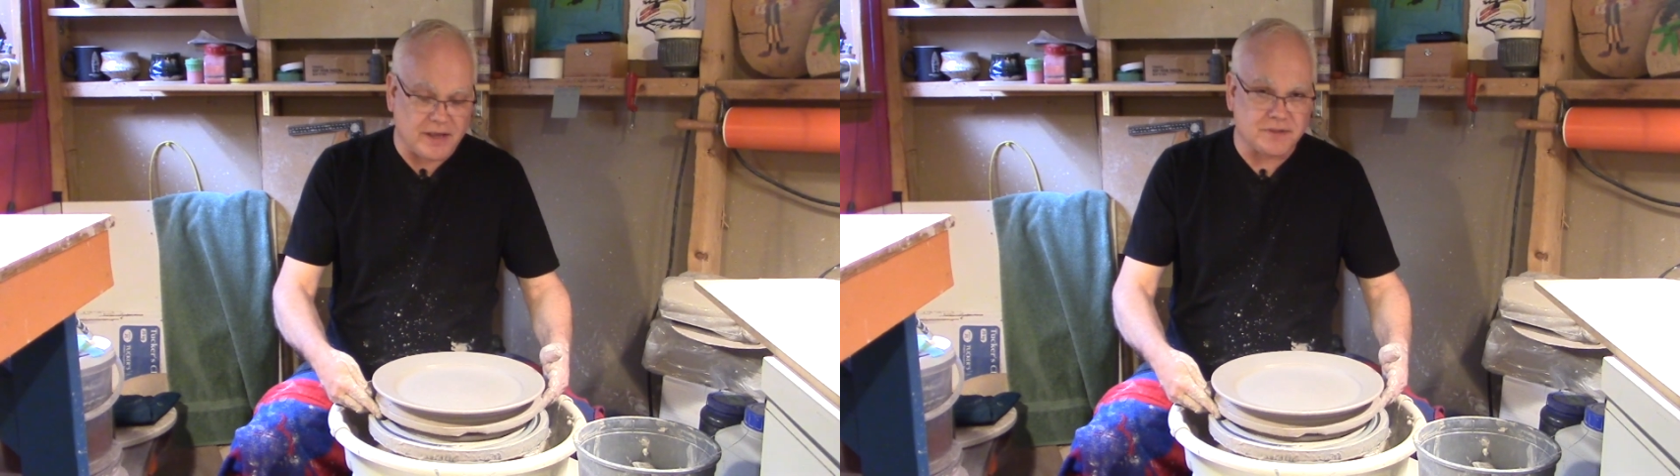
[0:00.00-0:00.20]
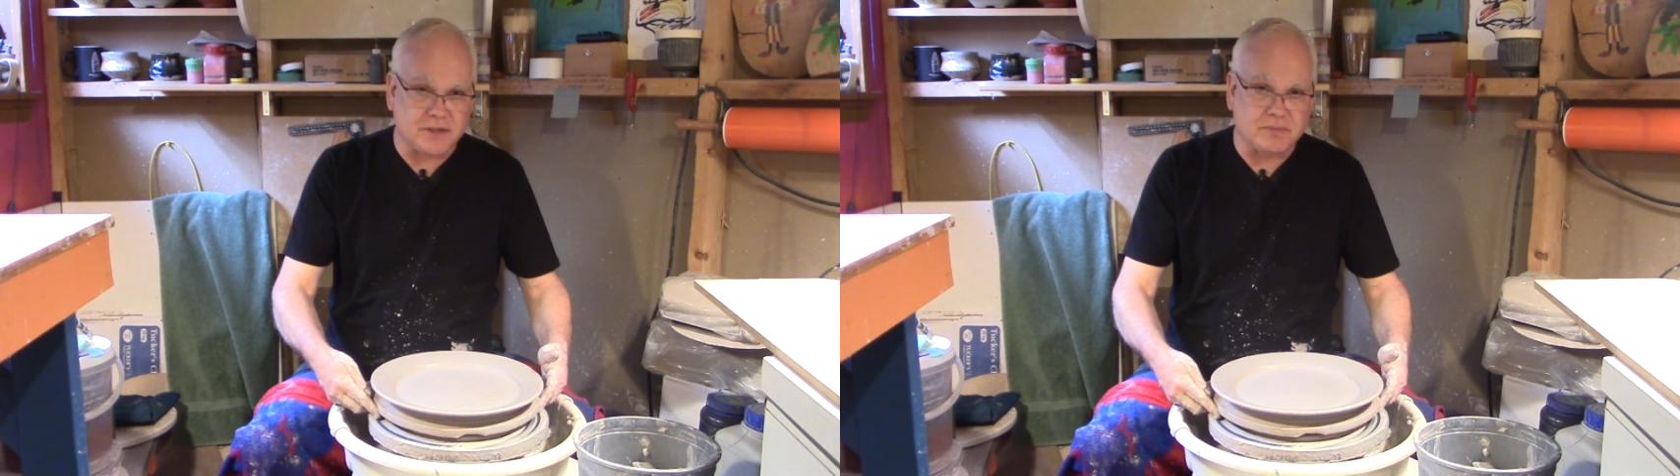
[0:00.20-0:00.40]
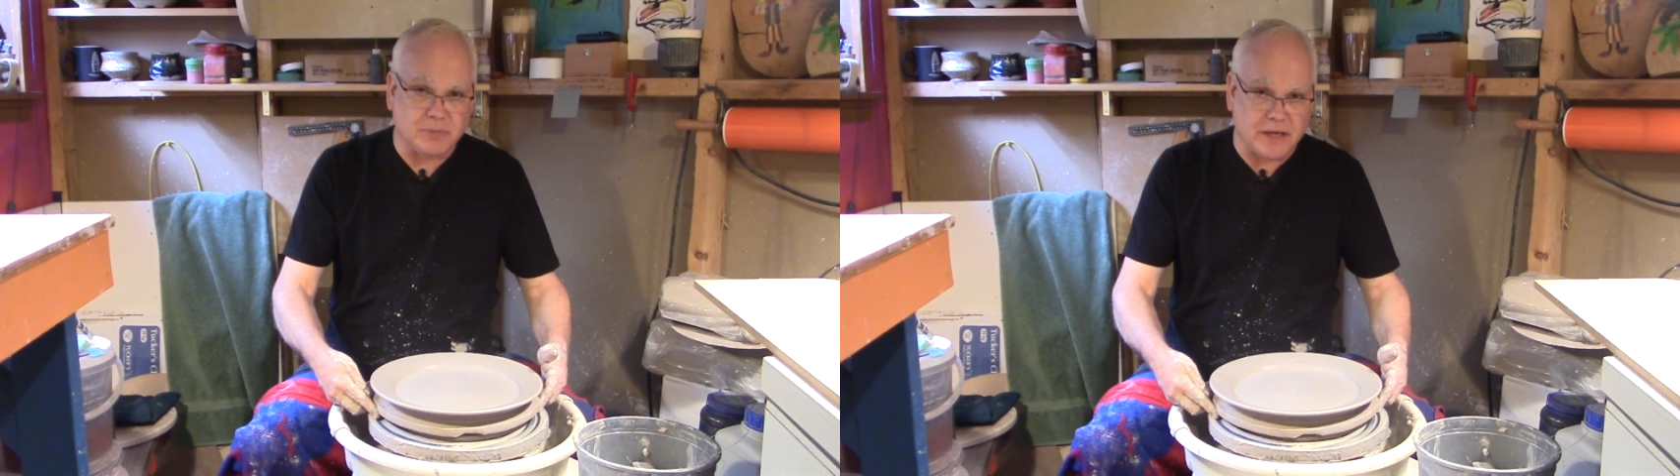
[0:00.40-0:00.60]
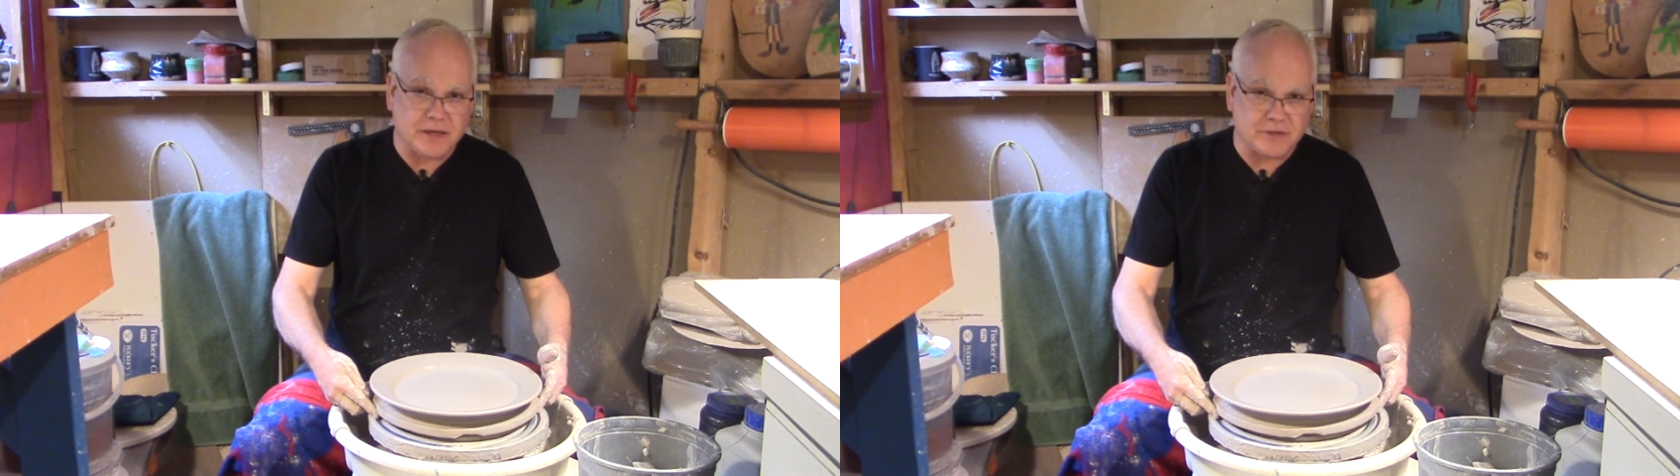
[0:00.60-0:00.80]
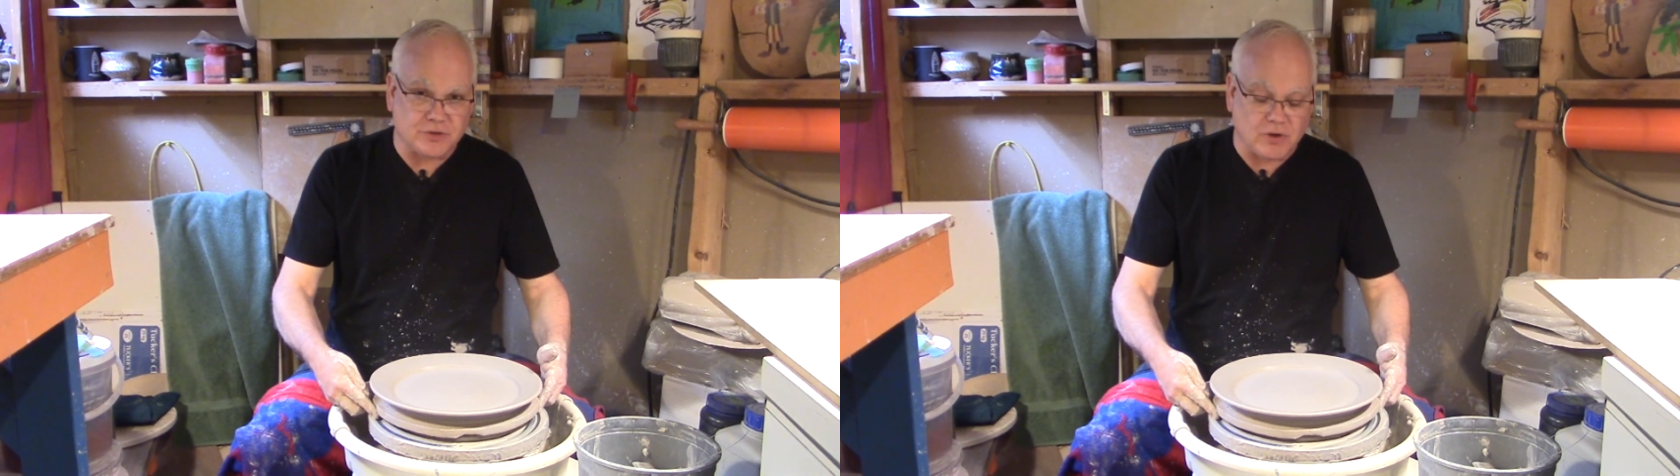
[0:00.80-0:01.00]
as this
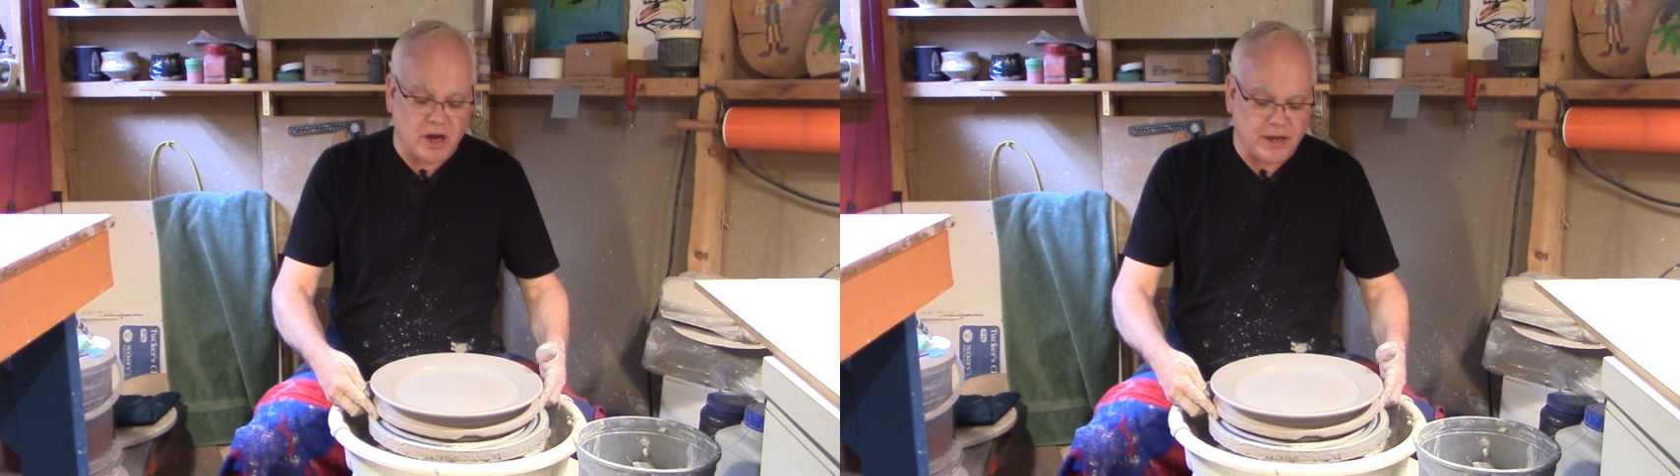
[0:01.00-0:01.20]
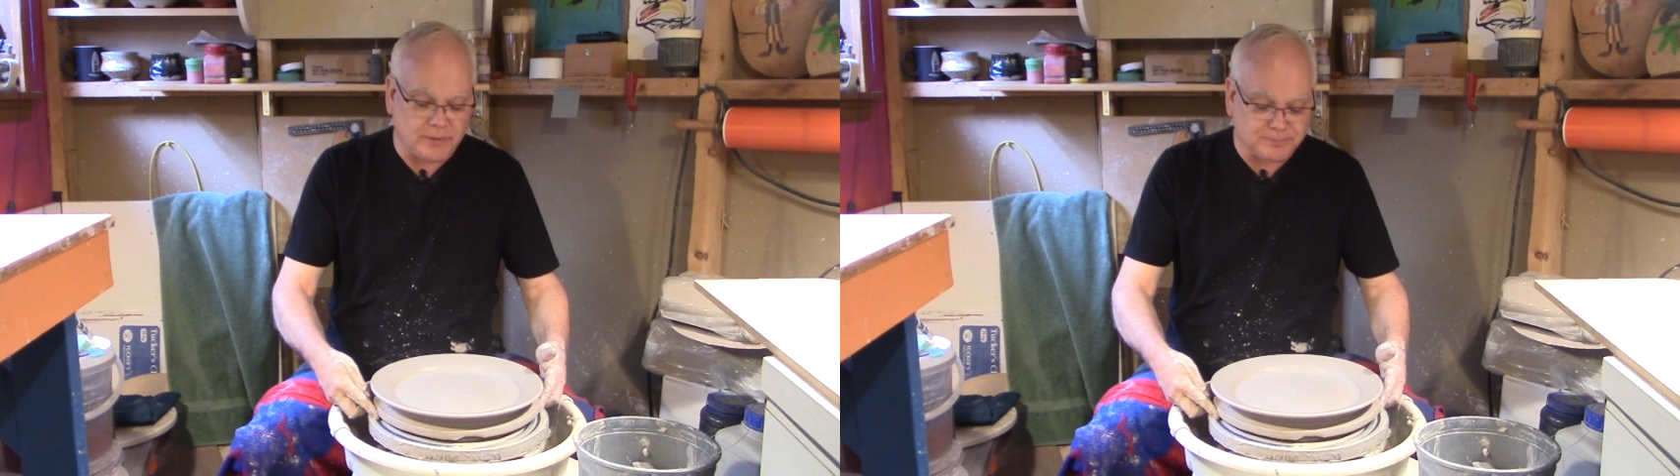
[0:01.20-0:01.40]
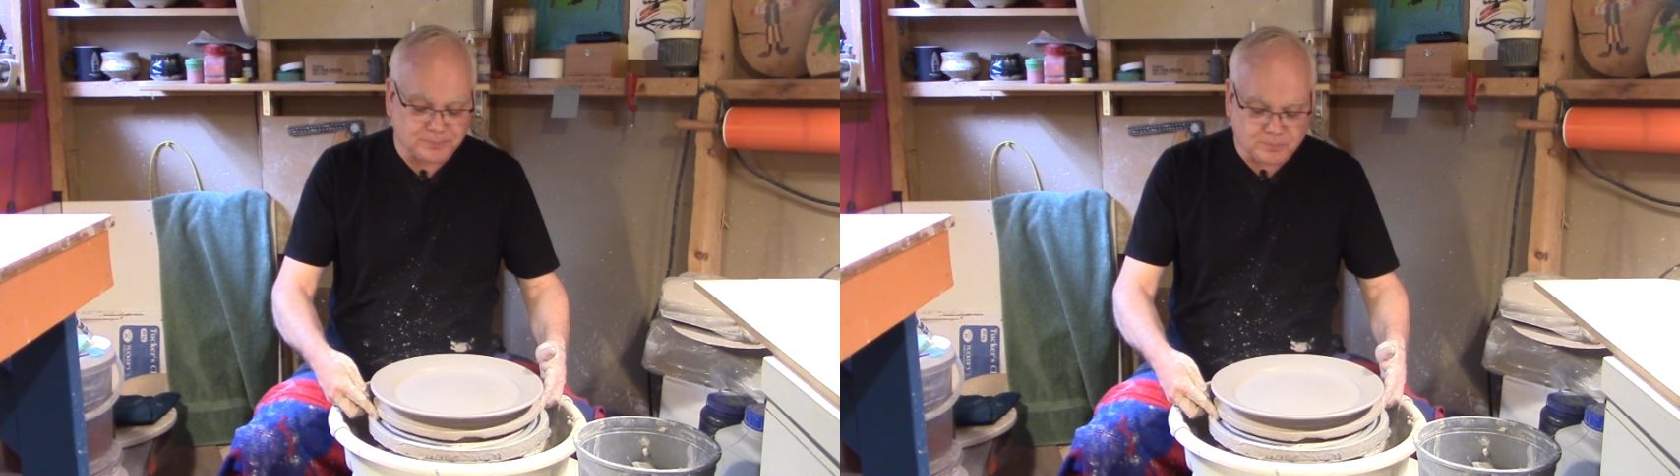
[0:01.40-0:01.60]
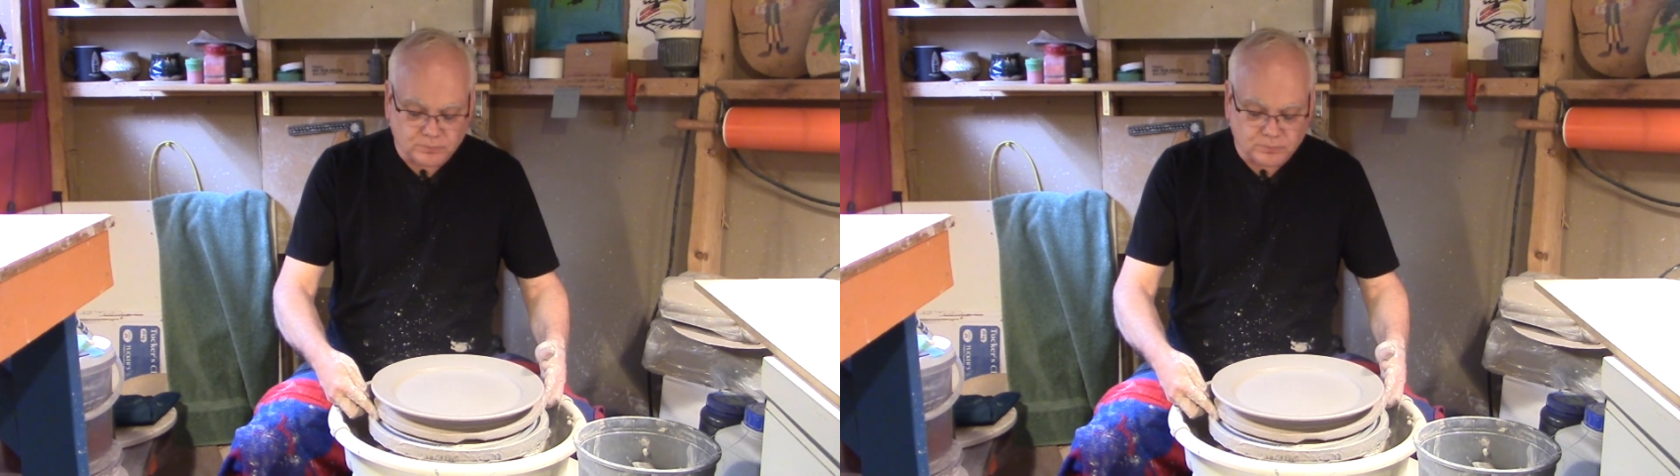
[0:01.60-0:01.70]
plate is drying.